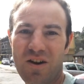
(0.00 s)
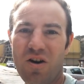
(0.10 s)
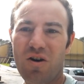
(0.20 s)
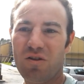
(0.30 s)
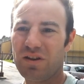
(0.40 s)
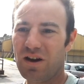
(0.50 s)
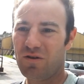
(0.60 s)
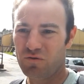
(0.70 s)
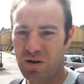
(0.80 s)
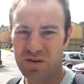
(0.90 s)
on the
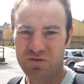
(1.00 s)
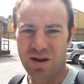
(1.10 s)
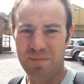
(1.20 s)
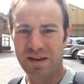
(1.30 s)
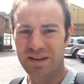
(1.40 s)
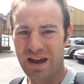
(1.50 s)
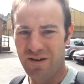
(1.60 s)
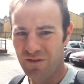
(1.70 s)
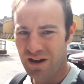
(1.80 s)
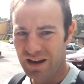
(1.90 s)
old railway track bed now
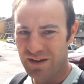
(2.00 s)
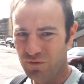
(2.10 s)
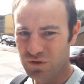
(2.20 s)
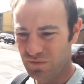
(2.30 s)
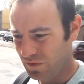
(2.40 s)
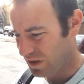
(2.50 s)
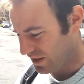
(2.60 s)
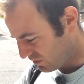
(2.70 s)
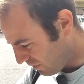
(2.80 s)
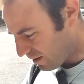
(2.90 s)
and they've also filled it in.
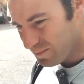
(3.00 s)
So where I'm